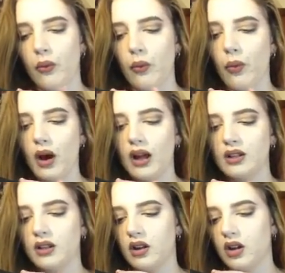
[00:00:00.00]

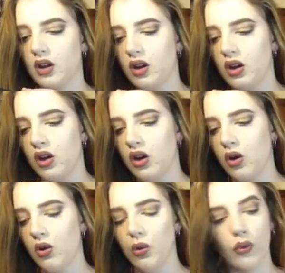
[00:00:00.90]

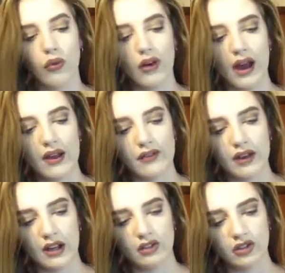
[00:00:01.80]
105
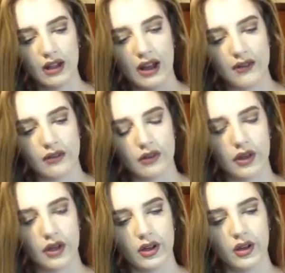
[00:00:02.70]
Natural
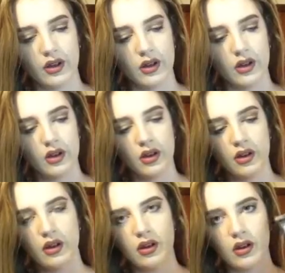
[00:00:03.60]
Ivory.
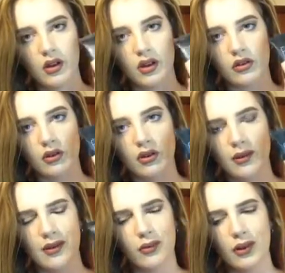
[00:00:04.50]
So how
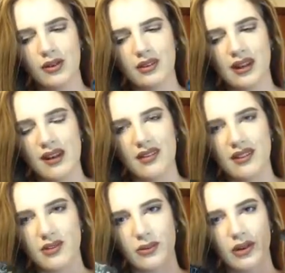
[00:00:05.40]
come 110 in
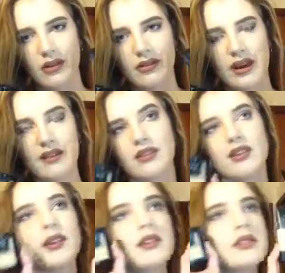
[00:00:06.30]
this and 105 in
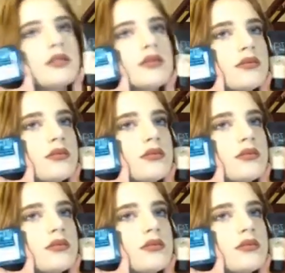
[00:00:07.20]
this?